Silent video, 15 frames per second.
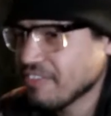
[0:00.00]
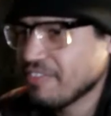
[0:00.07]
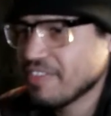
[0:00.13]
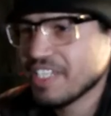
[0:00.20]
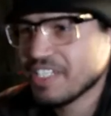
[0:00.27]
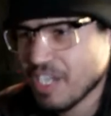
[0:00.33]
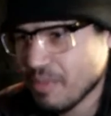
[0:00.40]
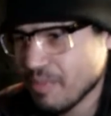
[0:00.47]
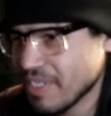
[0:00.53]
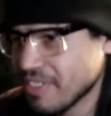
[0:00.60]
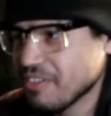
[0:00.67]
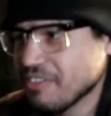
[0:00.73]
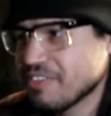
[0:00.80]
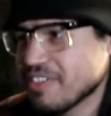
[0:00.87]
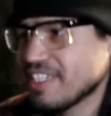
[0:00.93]
I have to finish on my
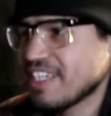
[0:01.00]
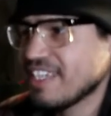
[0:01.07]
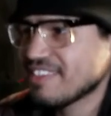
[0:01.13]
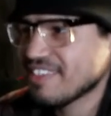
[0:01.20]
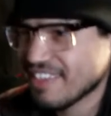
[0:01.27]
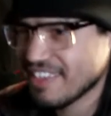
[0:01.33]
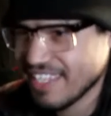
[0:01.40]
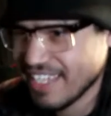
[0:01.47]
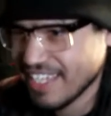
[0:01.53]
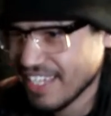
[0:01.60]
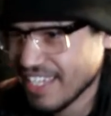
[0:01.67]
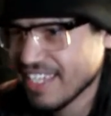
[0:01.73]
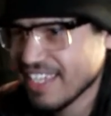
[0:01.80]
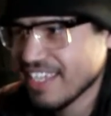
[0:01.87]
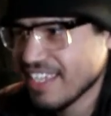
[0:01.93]
loofah. It's a thing.
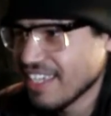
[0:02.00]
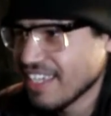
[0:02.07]
No, is the